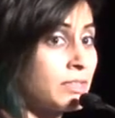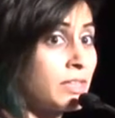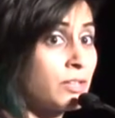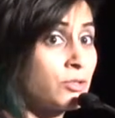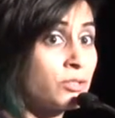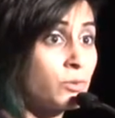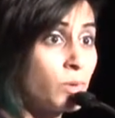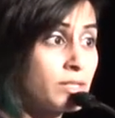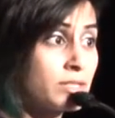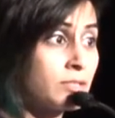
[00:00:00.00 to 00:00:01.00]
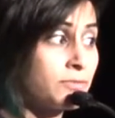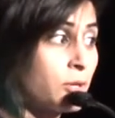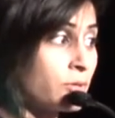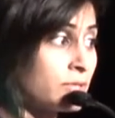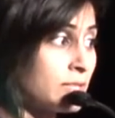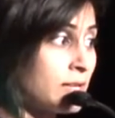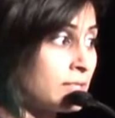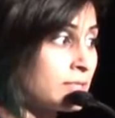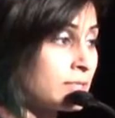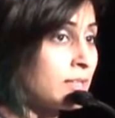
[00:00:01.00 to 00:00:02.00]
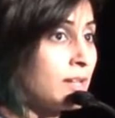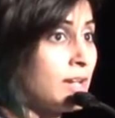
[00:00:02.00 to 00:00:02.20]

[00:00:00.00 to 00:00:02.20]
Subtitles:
Thank you to the Westin for hosting us,